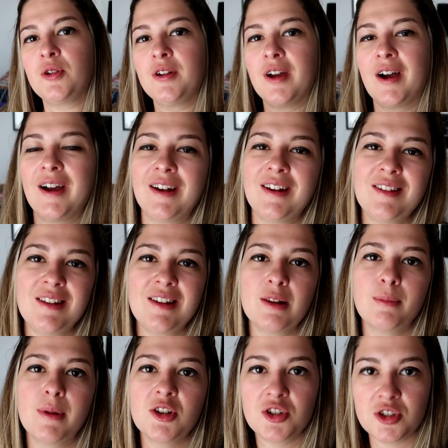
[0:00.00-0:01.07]
you can kind of see the
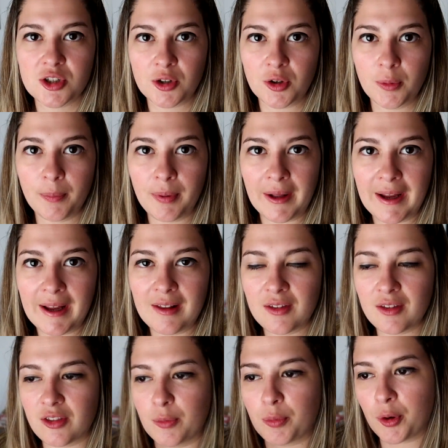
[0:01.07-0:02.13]
measures that are in
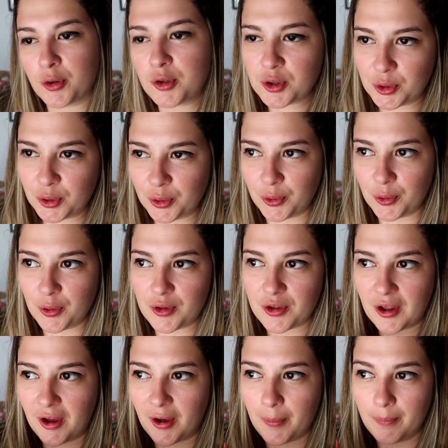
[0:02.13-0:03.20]
place, the protocols,
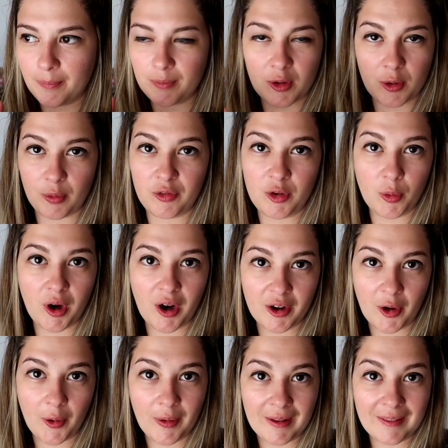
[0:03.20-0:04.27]
so if you are
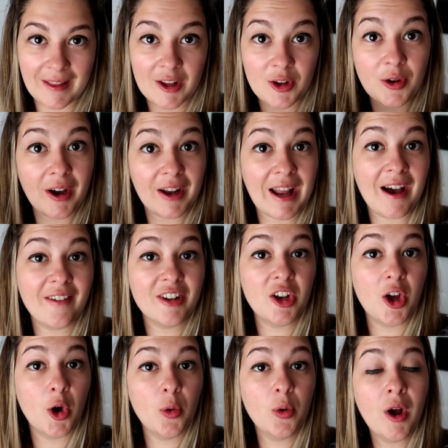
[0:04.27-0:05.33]
going then you kind of have a
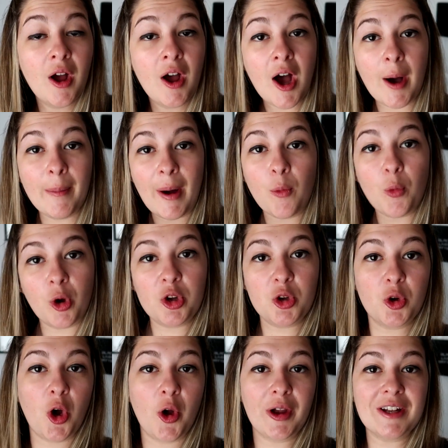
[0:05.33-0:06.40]
know about what you're
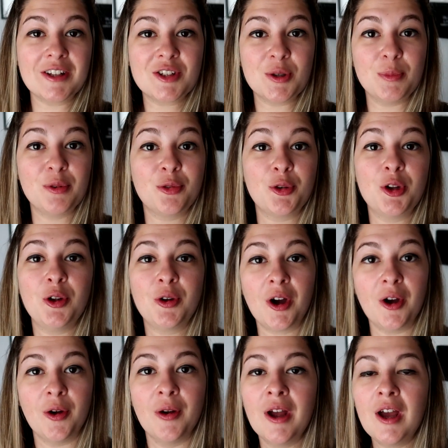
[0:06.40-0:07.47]
going into before you
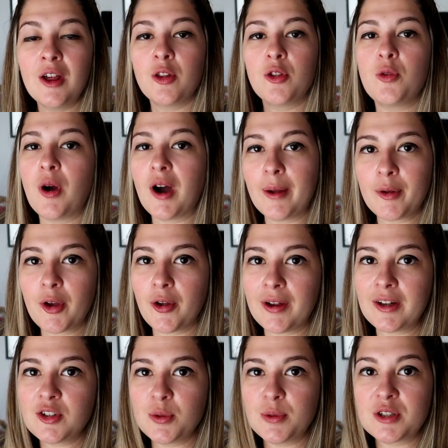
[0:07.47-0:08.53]
go. The zoo I'm
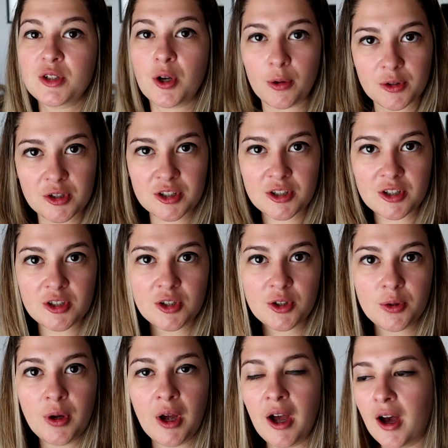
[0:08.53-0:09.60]
going to is Colchester
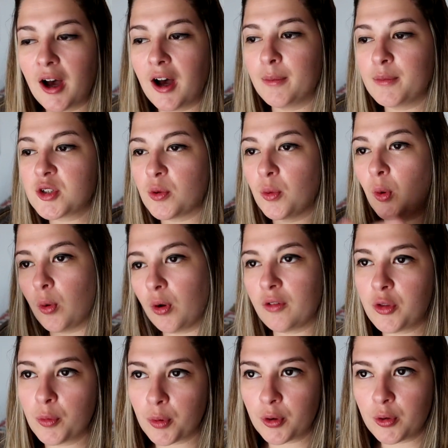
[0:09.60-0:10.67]
Zoo, so all of
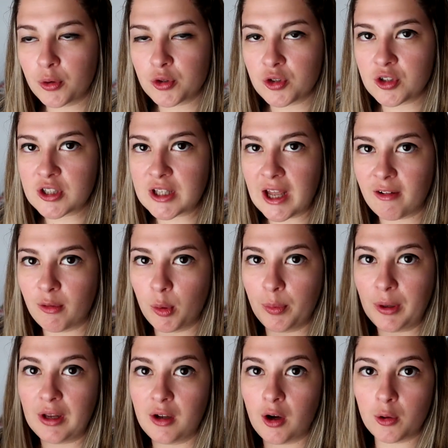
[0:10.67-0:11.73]
the precautions there will
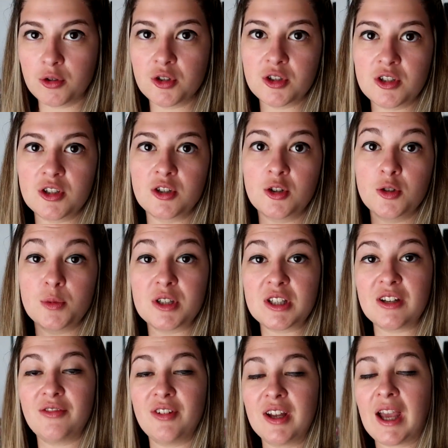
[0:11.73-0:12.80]
be Colchester Zoo
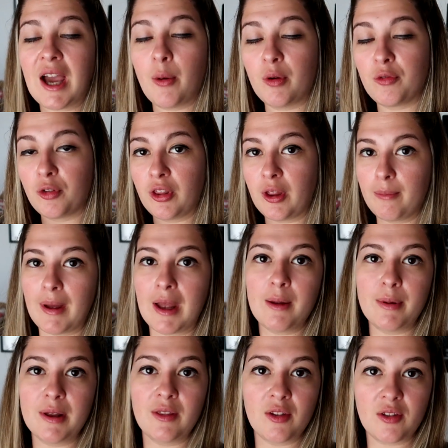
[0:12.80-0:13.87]
specific, however they may
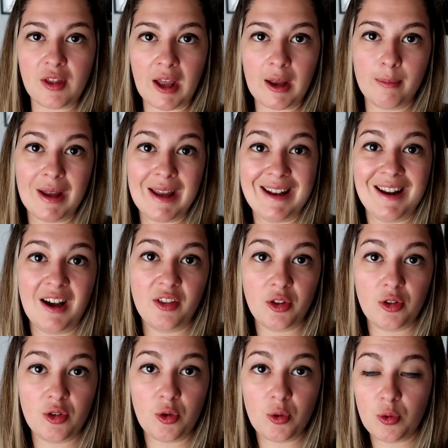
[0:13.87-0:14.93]
be the same in other
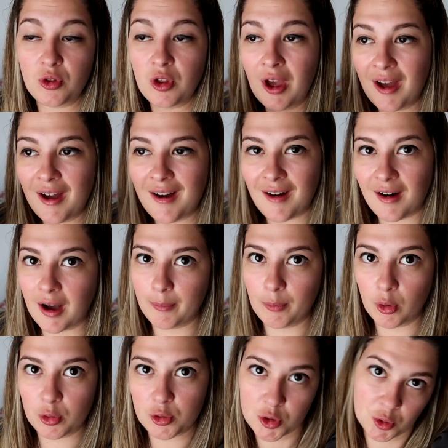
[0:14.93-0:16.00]
zoos, I'm
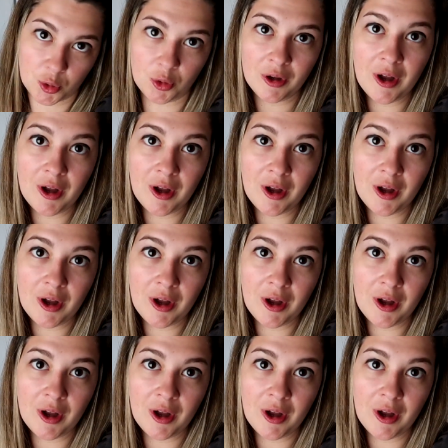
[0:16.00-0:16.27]
not sure.